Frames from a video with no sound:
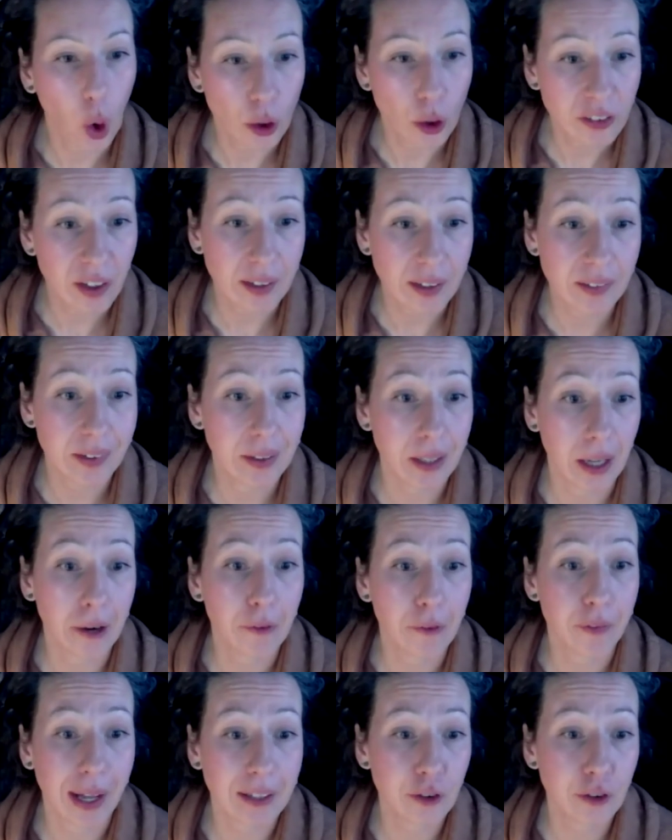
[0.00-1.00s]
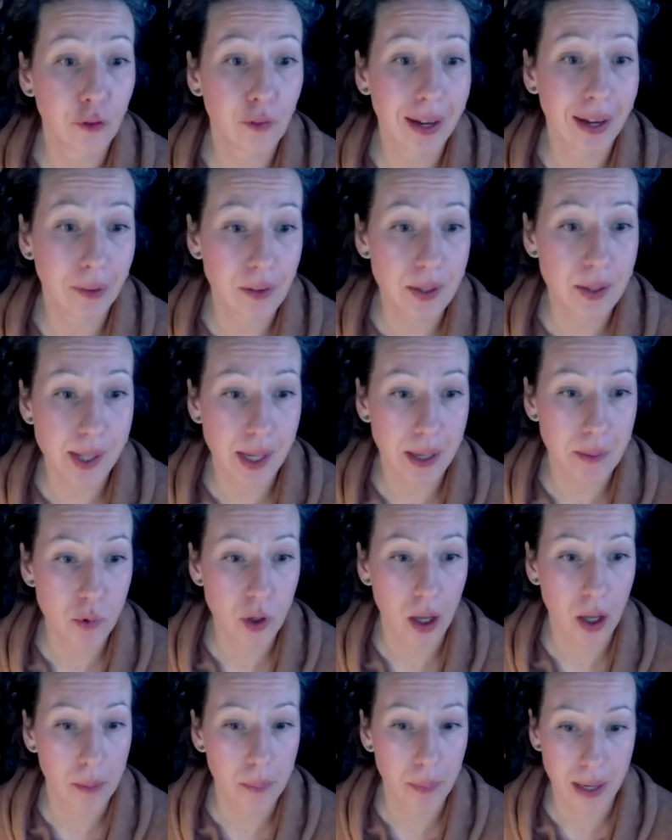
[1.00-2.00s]
contacted at around the same
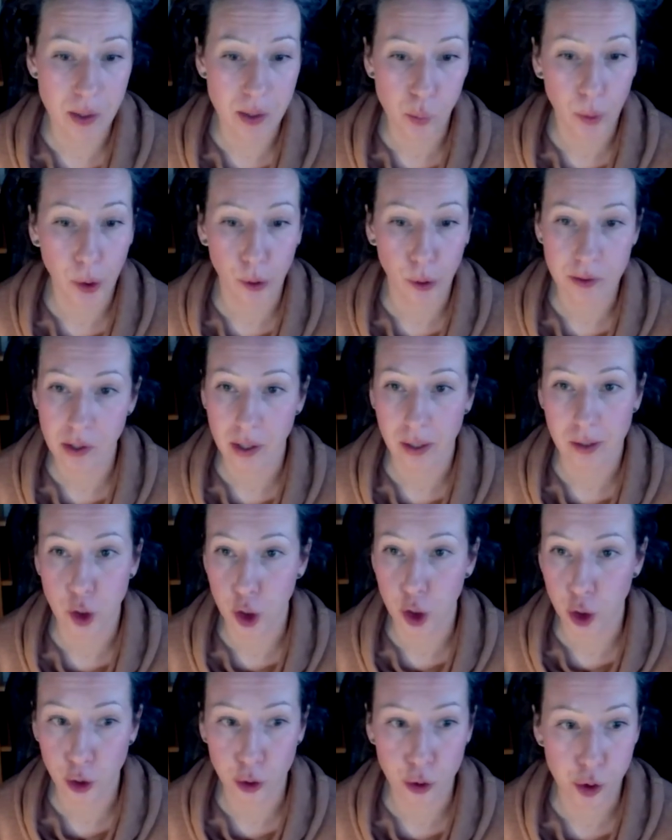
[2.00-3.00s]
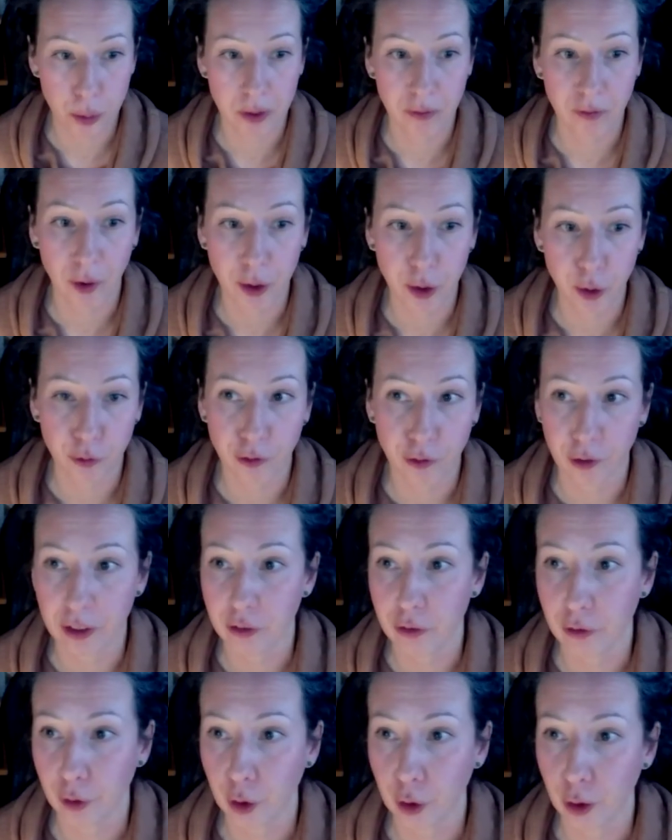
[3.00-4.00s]
time as we contact you to invite you for
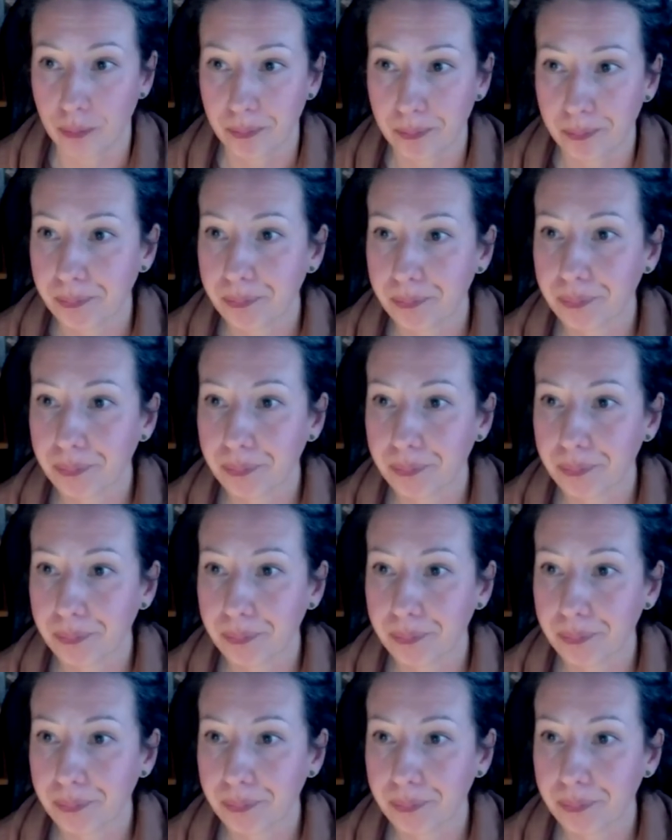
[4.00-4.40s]
interview.